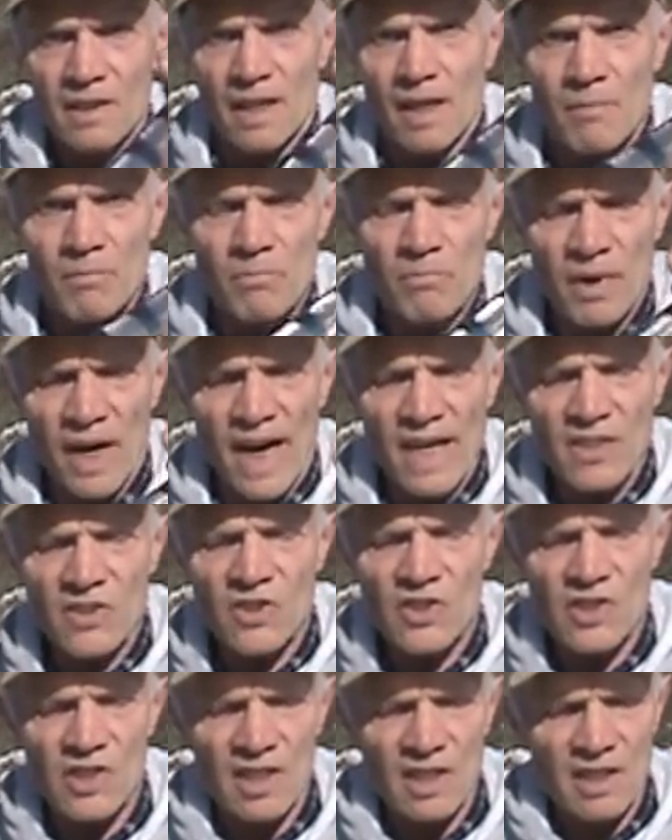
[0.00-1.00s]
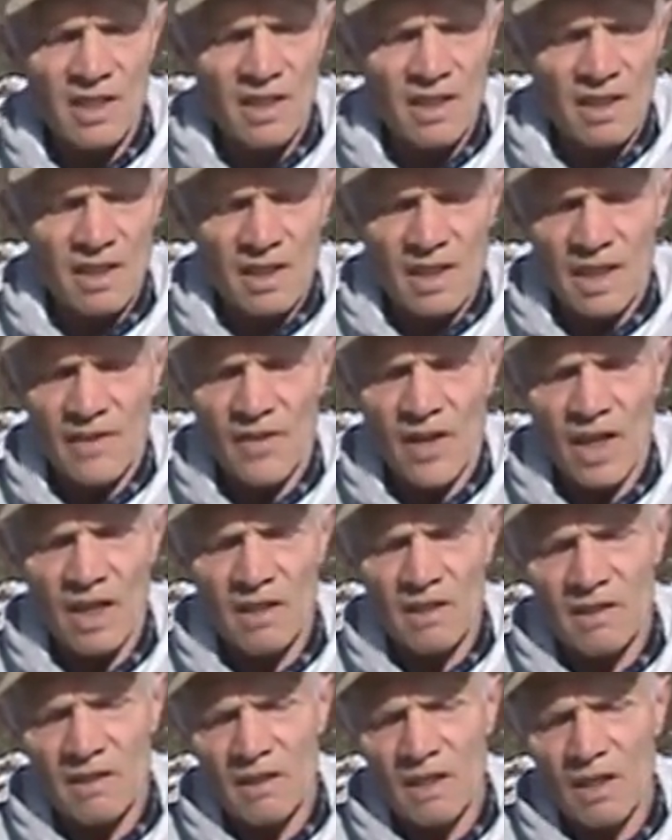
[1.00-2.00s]
and press, and
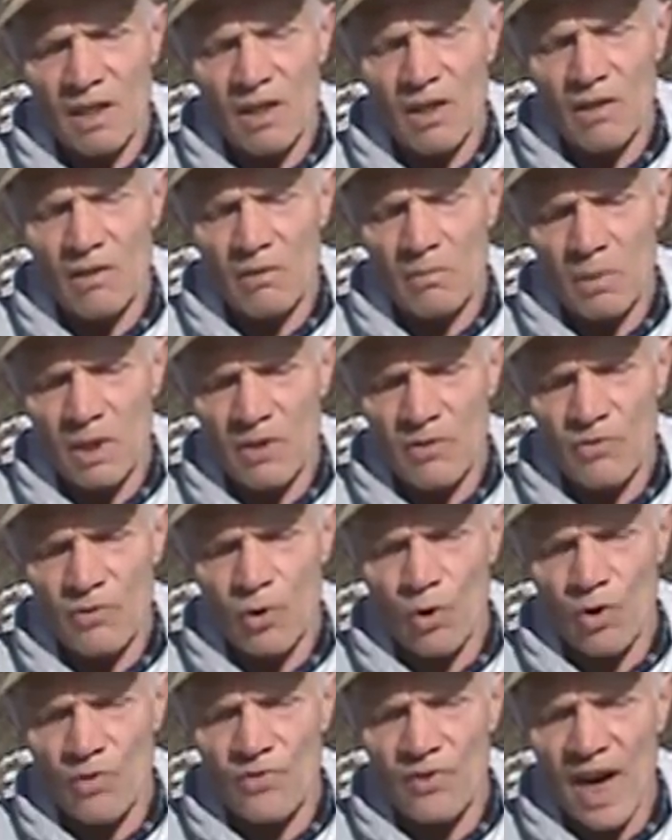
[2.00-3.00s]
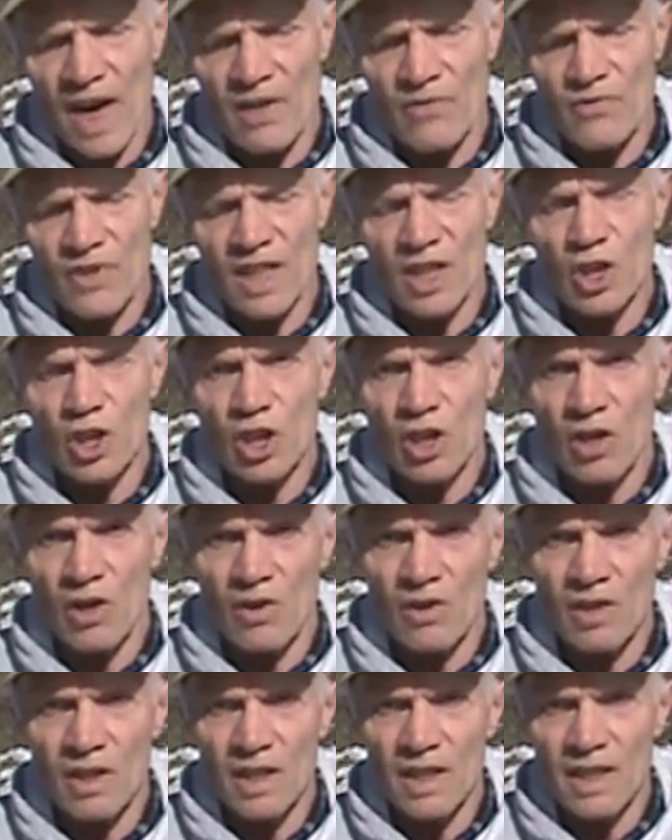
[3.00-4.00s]
then about a 4 or 5 inch
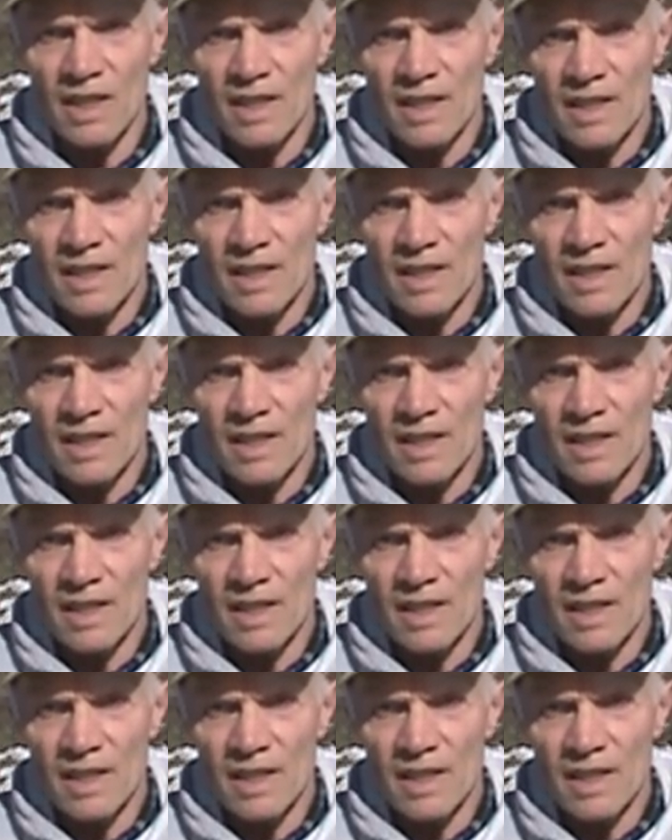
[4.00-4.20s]
long